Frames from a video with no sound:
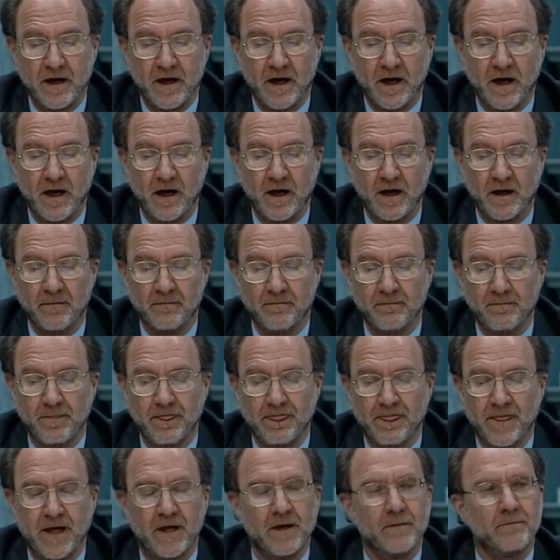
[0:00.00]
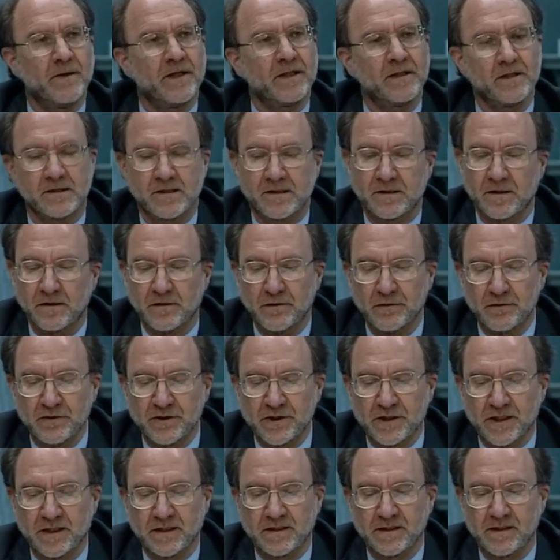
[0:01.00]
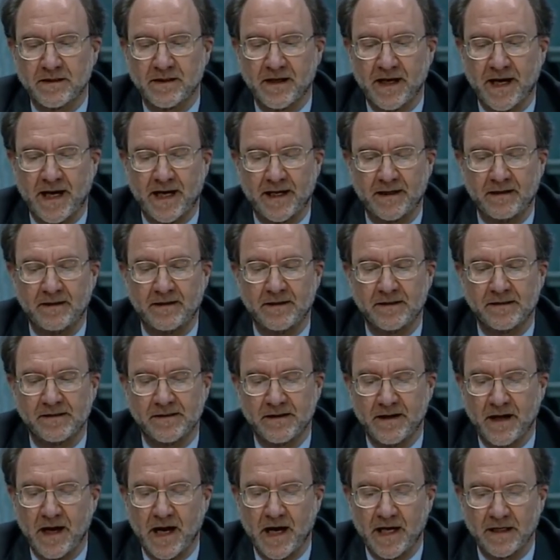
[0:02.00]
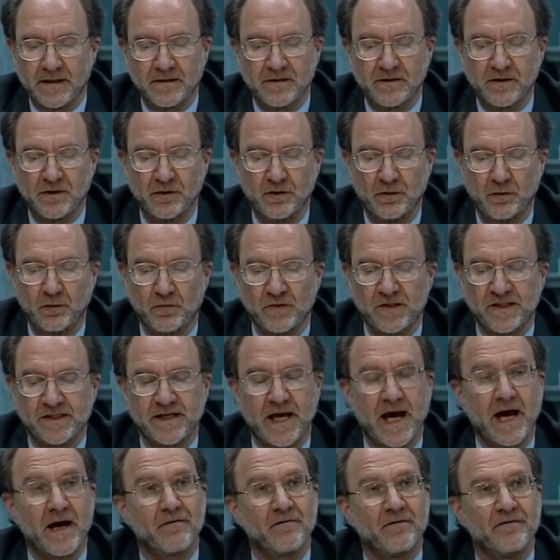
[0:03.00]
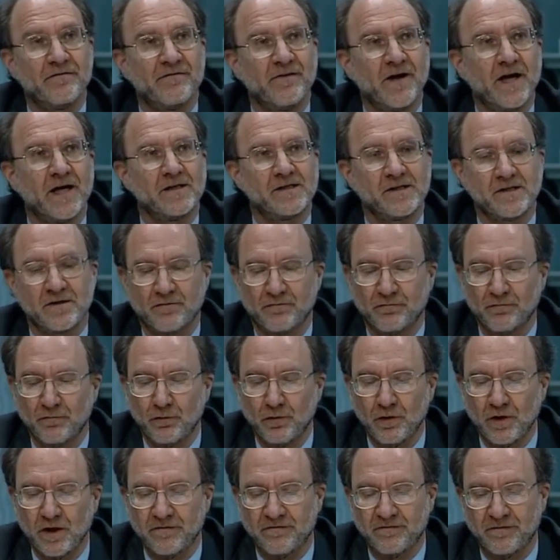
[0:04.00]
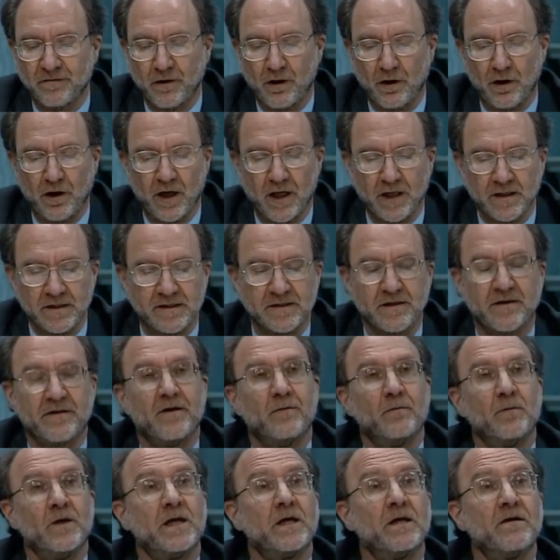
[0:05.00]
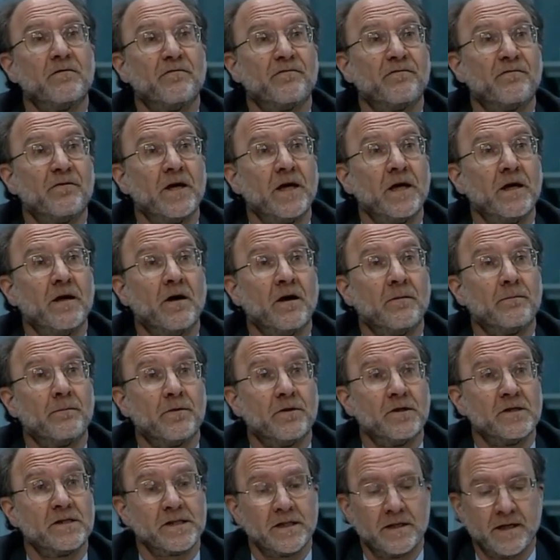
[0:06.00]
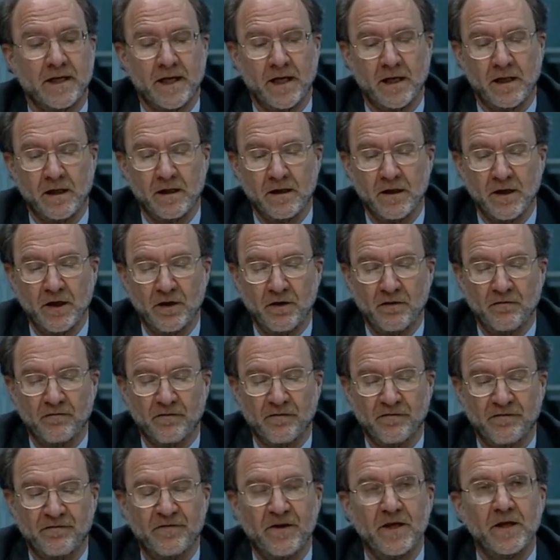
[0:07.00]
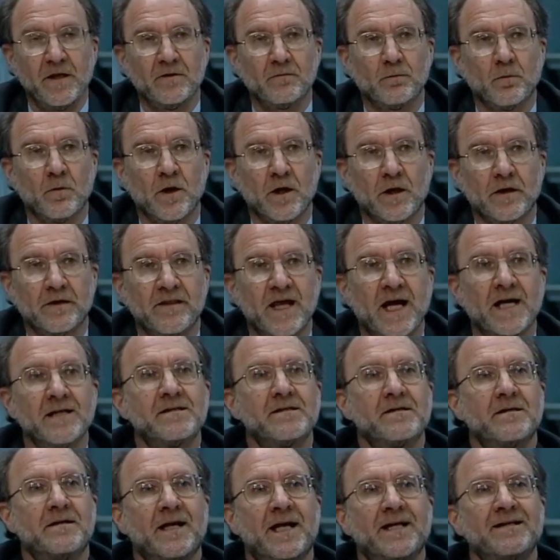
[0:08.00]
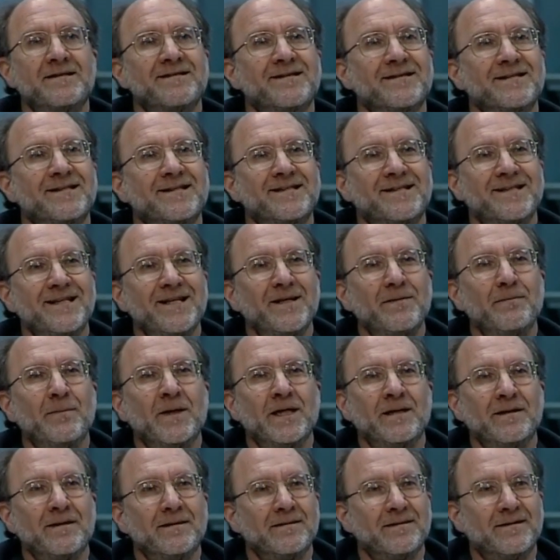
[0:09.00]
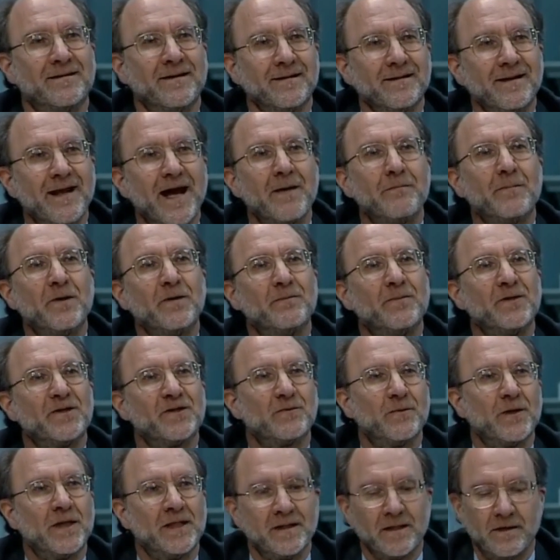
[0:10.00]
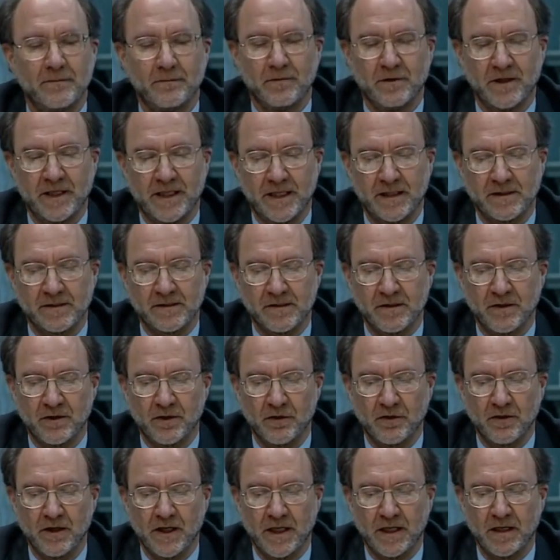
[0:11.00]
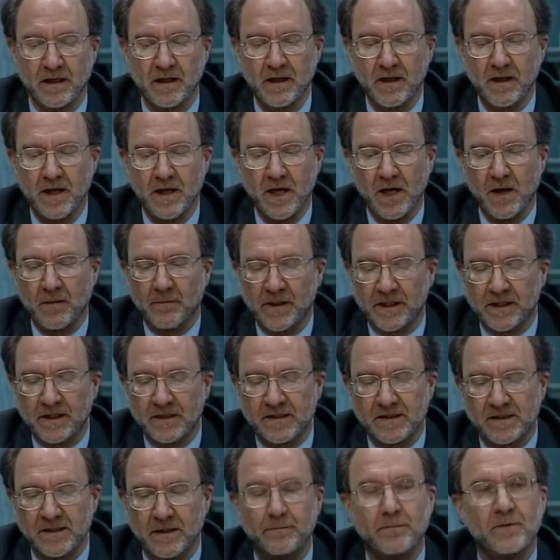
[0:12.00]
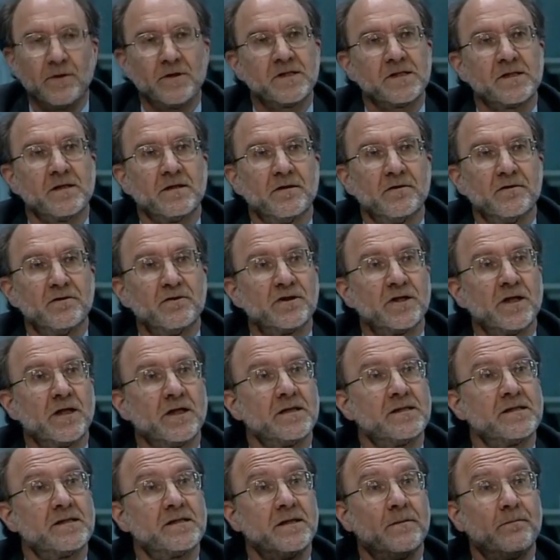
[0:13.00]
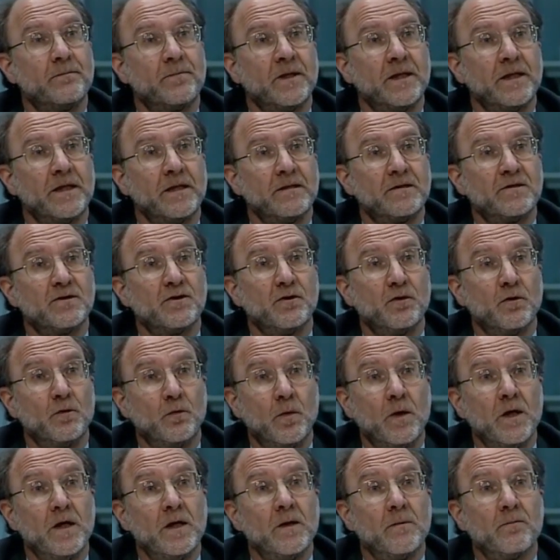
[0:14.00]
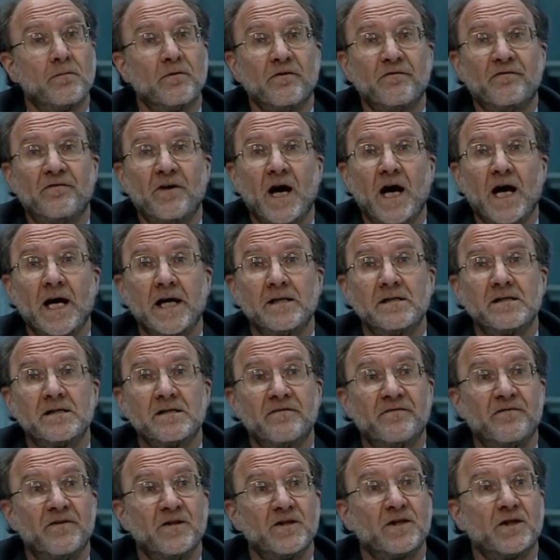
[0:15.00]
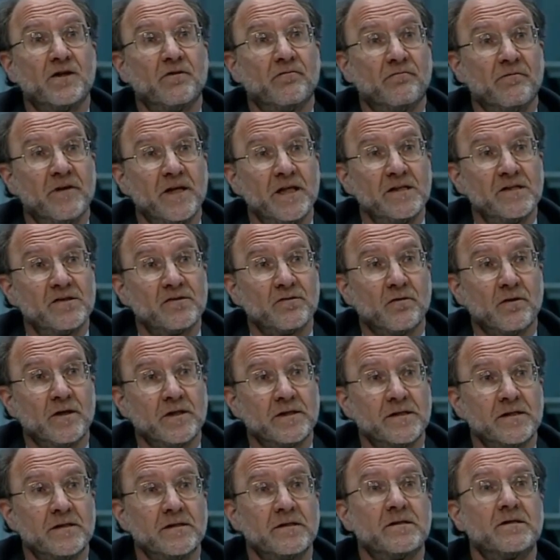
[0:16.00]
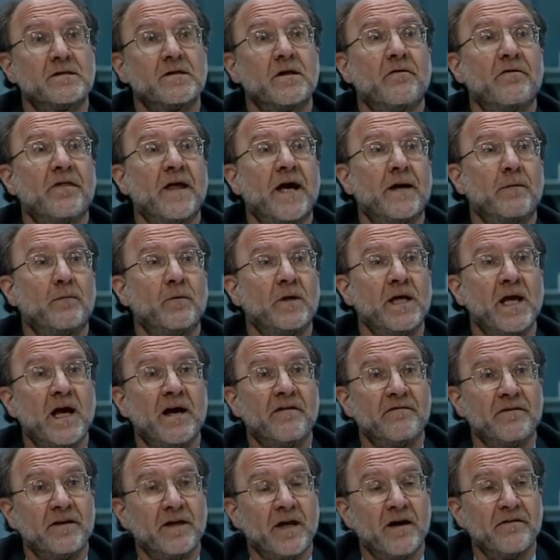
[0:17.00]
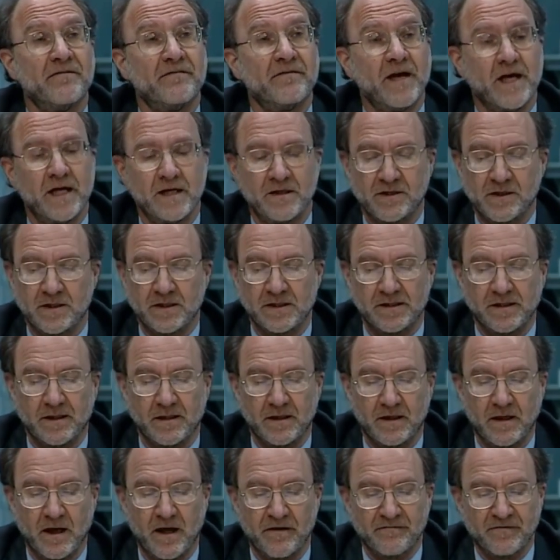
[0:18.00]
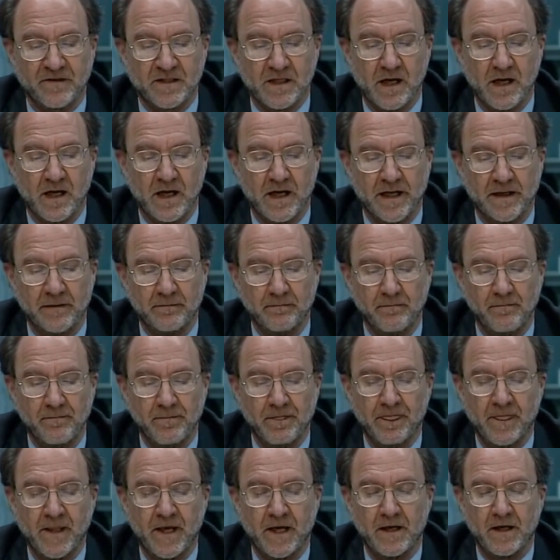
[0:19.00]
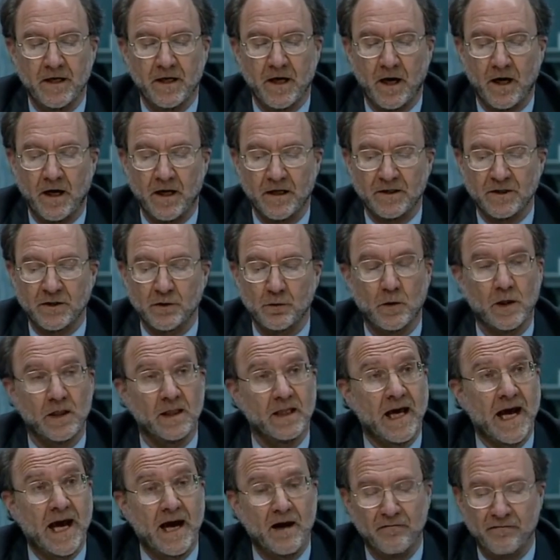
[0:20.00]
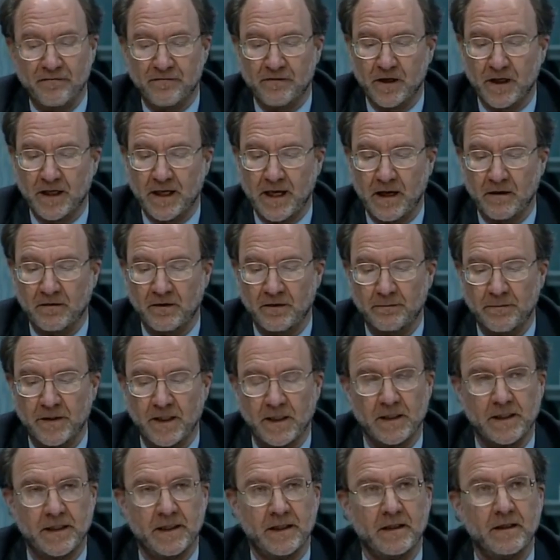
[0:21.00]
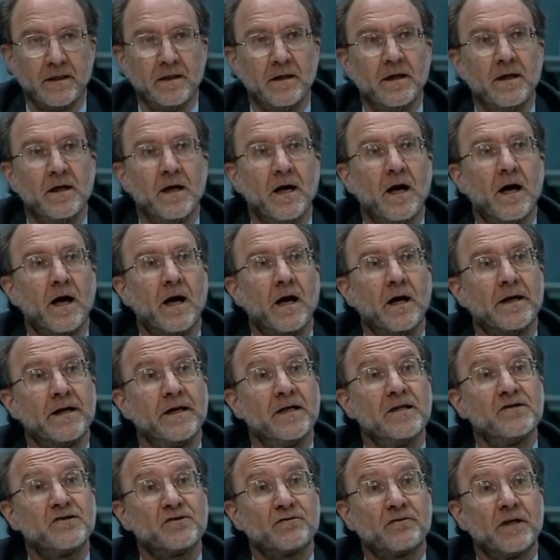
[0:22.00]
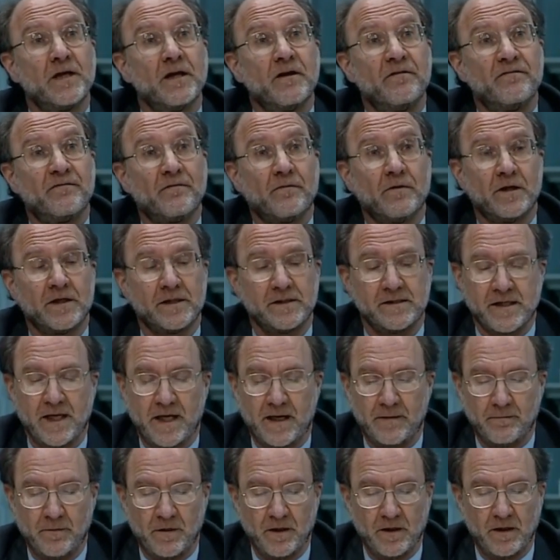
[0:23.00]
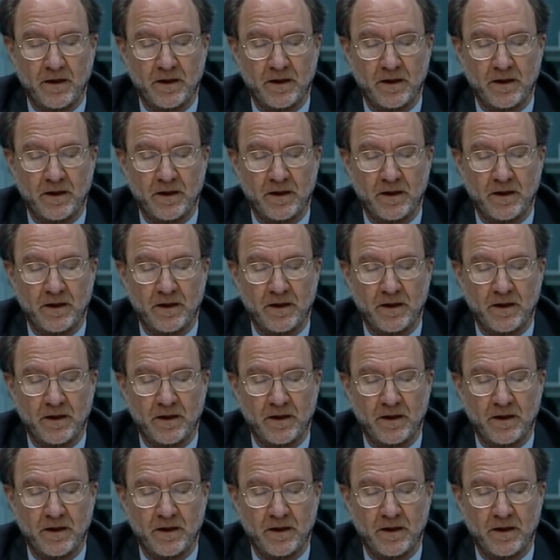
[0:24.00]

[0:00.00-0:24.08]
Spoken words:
But the solution to that is not to sacrifice the rule of law so that we can free our personnel for field work. That's the seeming dilemma between liberty and security. But the simple solution is simply to provide sufficient resources so that we have enough agents and enough time to allow for accountability. Israel, for example,